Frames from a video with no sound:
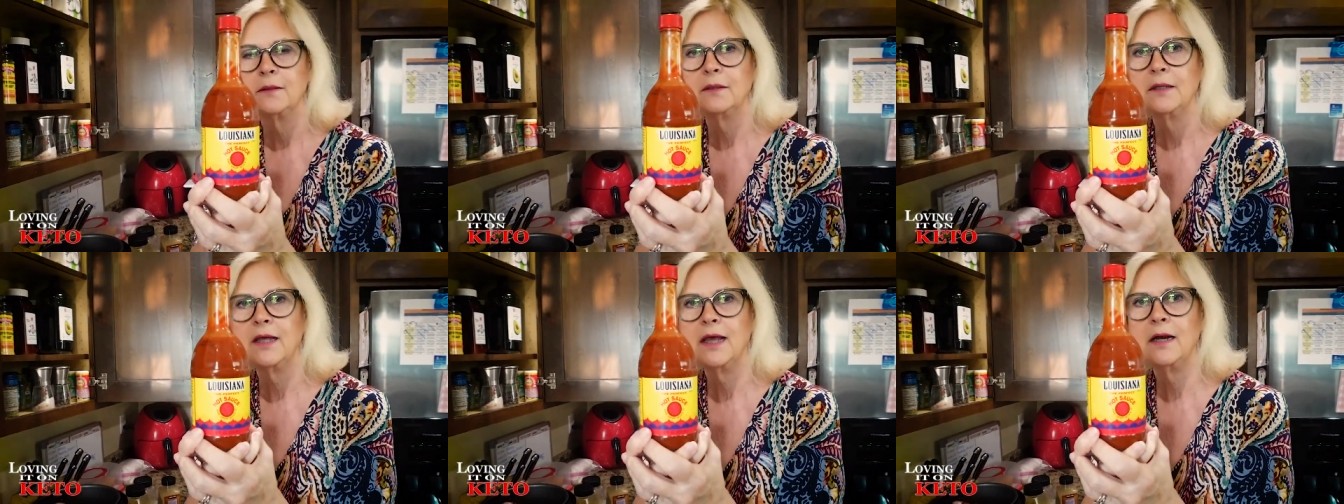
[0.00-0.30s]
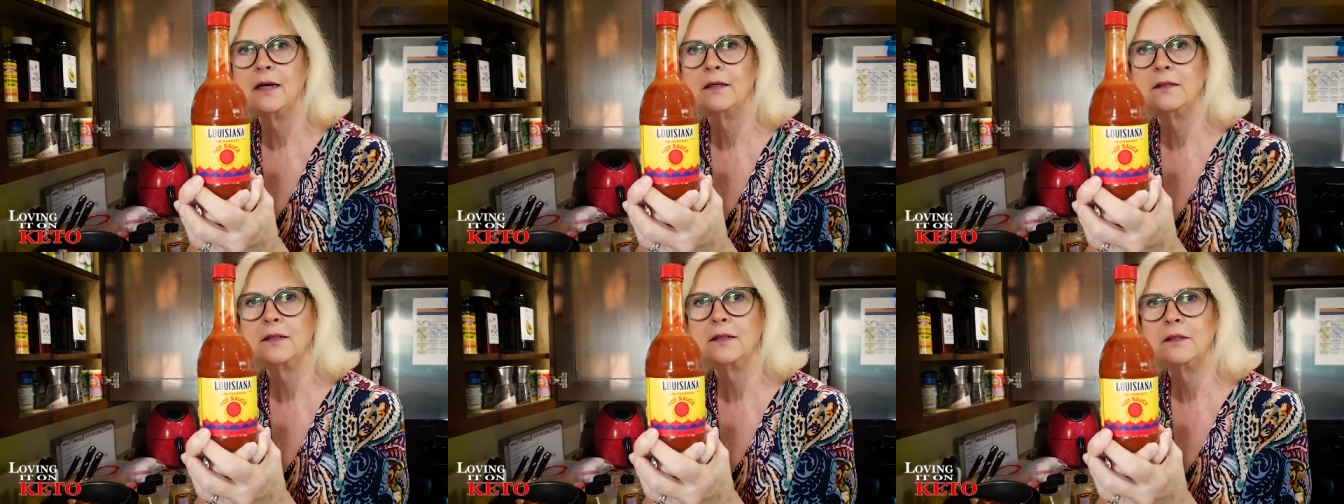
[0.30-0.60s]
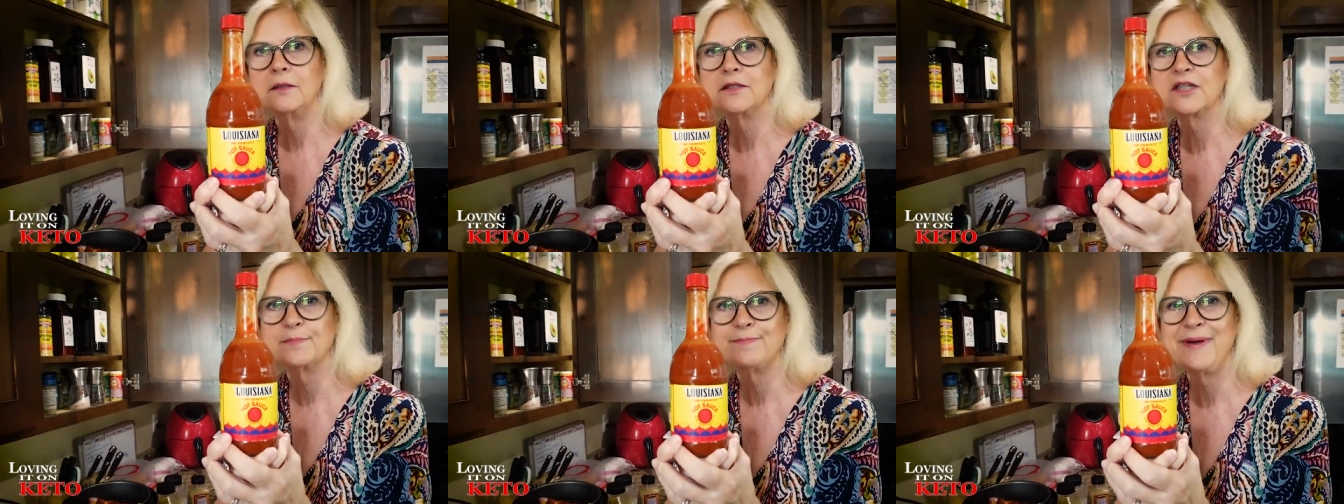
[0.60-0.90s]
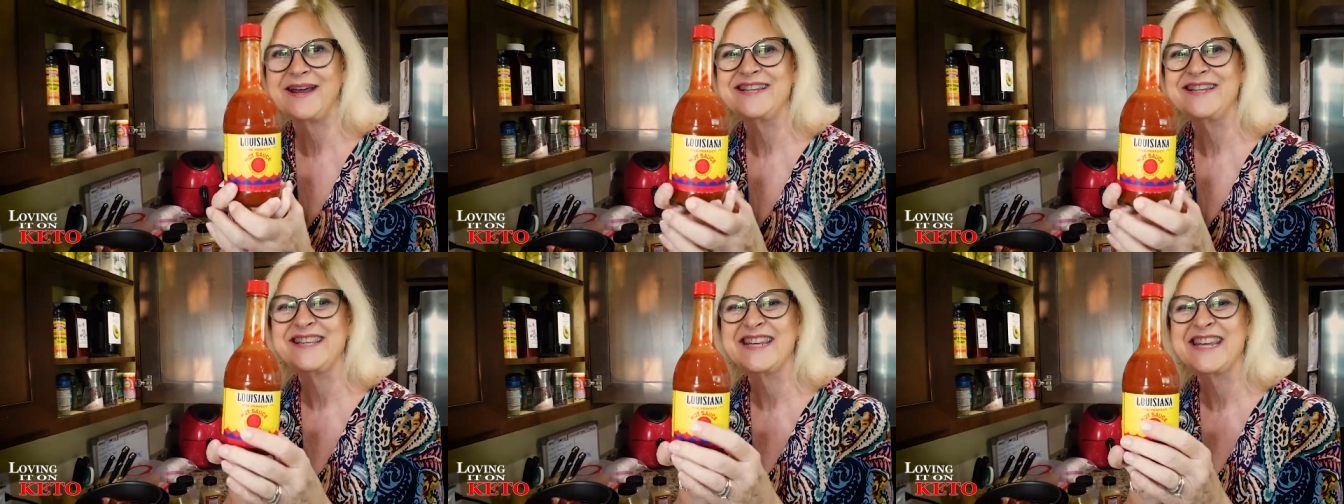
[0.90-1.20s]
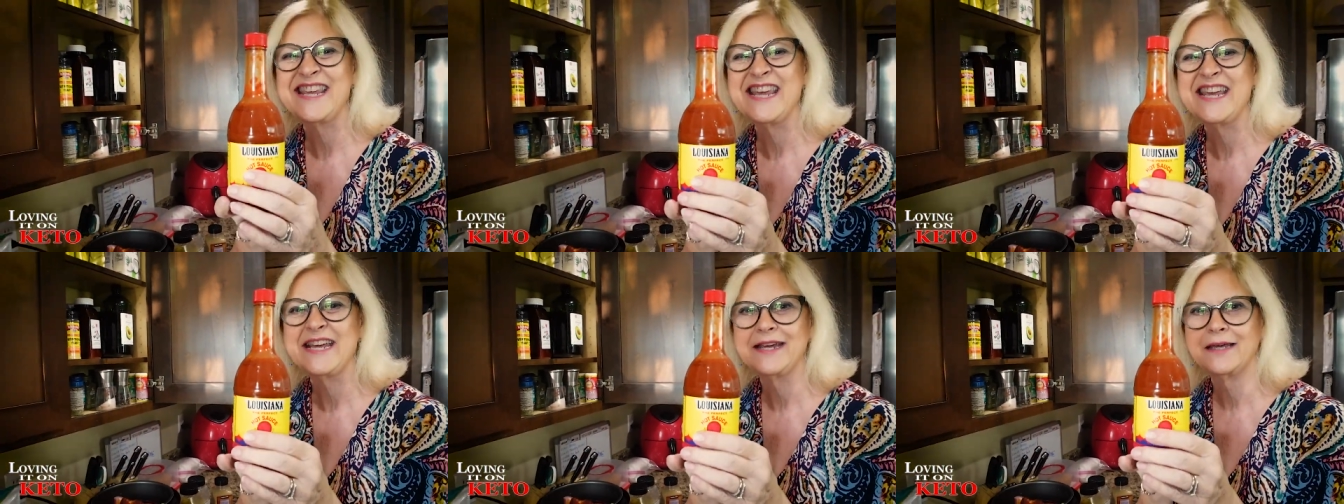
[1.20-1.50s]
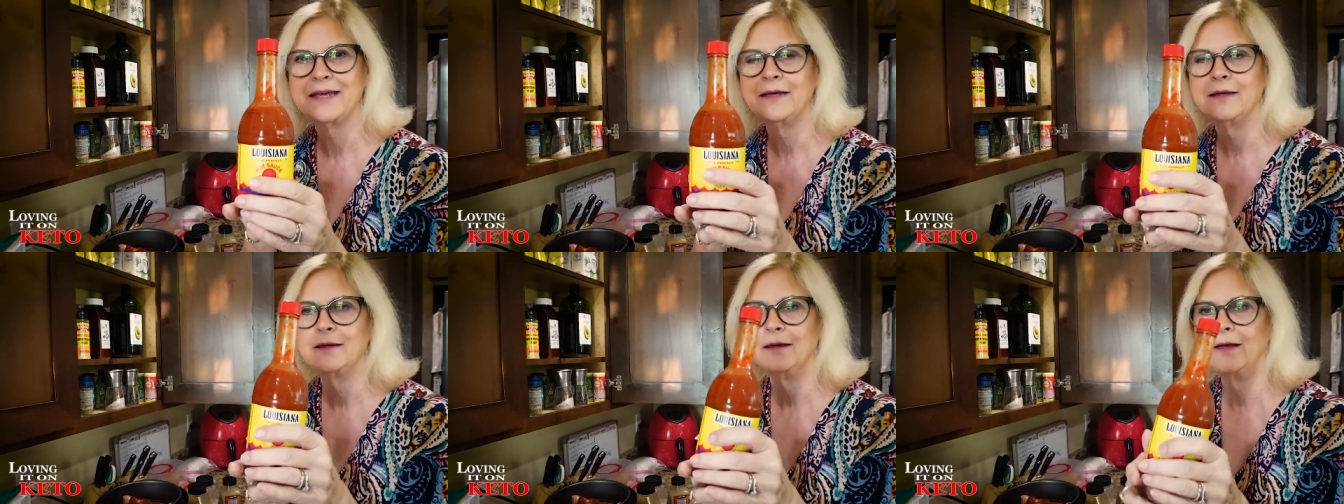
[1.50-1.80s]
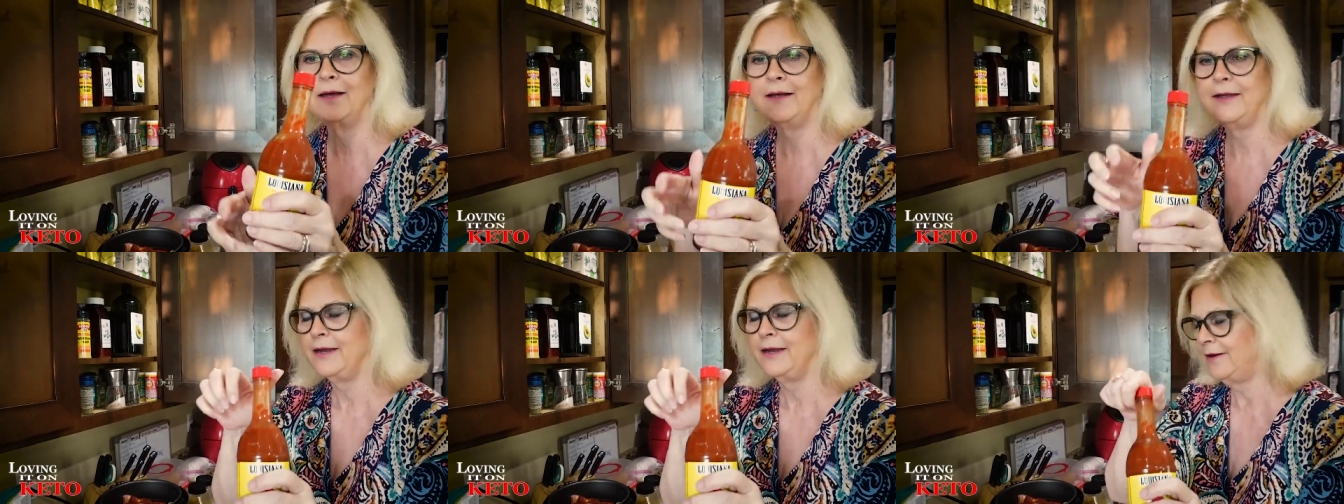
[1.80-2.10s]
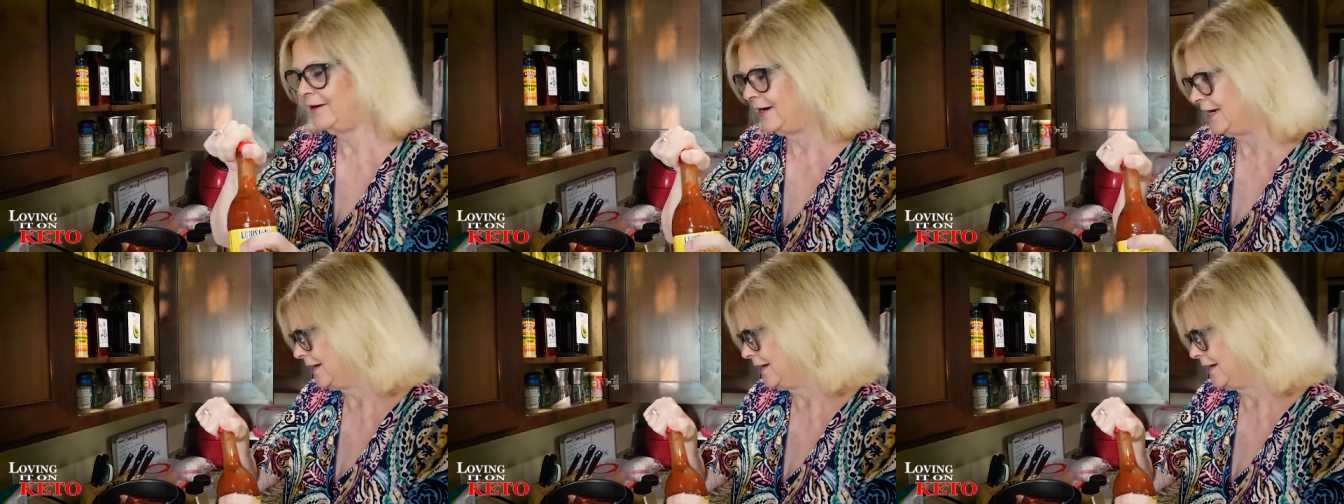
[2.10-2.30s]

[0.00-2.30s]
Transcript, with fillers: Get a little spicy kick. Huh, Harry?